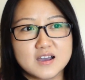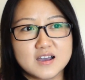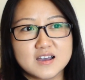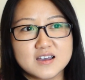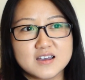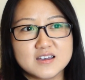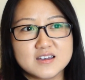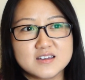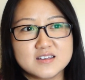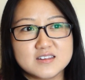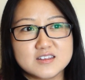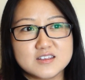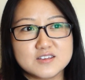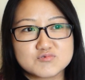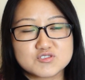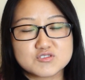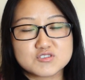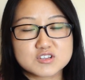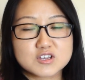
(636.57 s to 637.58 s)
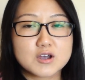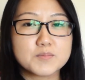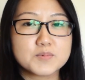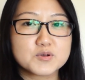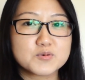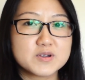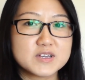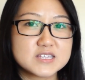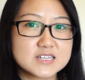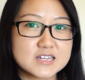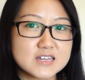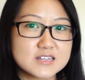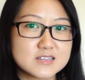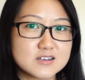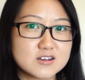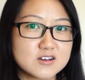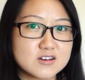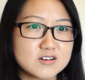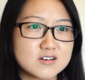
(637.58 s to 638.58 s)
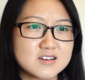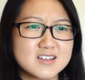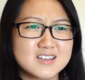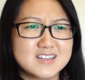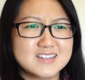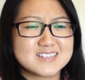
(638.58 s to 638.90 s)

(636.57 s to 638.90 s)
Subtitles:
and there's a couple of ways to get there.